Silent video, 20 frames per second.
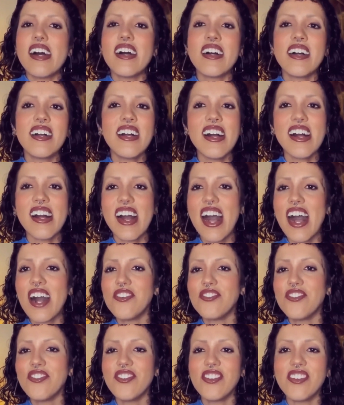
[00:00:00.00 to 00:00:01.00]
I
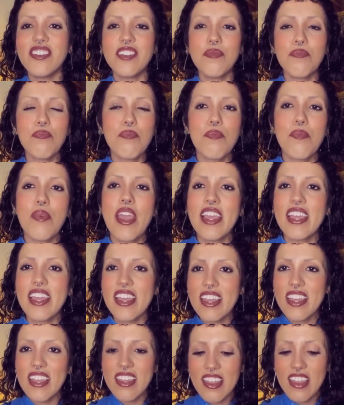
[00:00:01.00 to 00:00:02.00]
was just
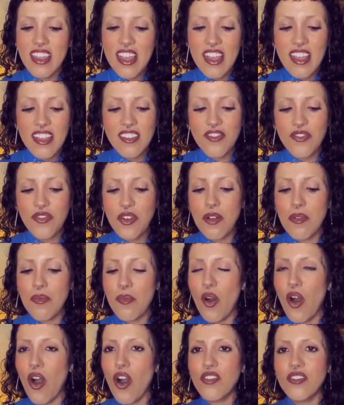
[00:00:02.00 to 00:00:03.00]
picking things
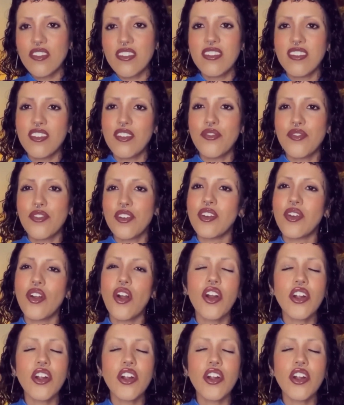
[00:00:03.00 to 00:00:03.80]
from all these different